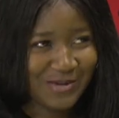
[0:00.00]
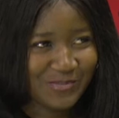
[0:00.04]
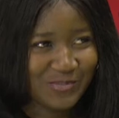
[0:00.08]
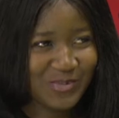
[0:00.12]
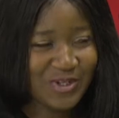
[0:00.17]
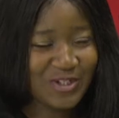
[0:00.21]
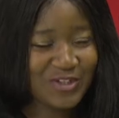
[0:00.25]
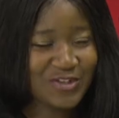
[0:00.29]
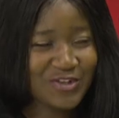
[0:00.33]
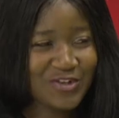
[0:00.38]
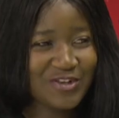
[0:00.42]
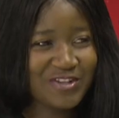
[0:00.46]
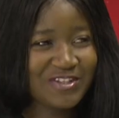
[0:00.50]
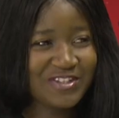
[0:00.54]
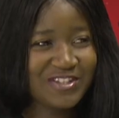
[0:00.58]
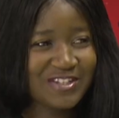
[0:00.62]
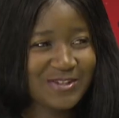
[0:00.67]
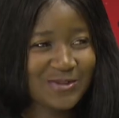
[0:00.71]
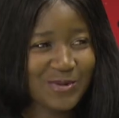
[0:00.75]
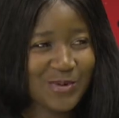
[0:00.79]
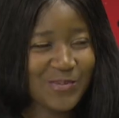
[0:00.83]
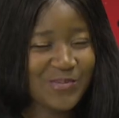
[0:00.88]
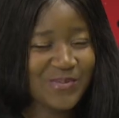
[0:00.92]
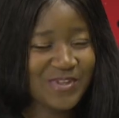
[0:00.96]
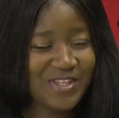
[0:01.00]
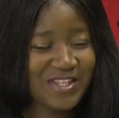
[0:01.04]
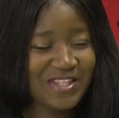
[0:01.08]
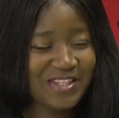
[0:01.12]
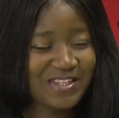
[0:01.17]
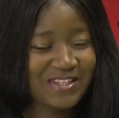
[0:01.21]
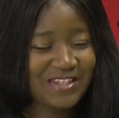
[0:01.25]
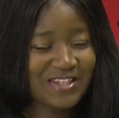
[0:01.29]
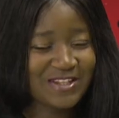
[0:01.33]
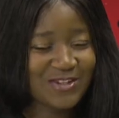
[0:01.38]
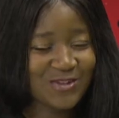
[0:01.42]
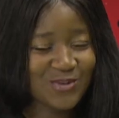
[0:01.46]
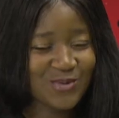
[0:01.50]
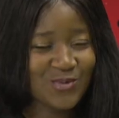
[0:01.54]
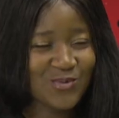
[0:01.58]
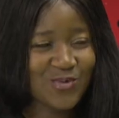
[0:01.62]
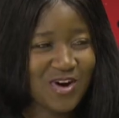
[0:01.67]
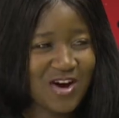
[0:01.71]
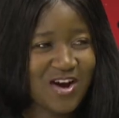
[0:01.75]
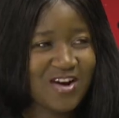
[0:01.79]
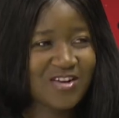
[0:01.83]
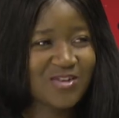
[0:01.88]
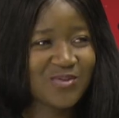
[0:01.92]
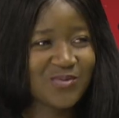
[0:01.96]
But trust is something is so
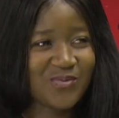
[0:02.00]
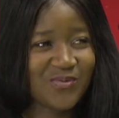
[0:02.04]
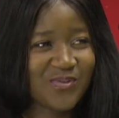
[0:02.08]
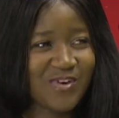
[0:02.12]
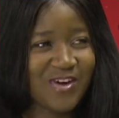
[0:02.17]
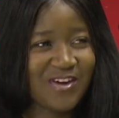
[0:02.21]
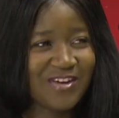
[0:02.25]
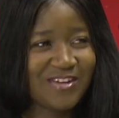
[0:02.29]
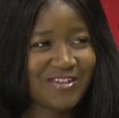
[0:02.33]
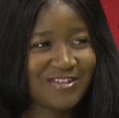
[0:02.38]
hard to find.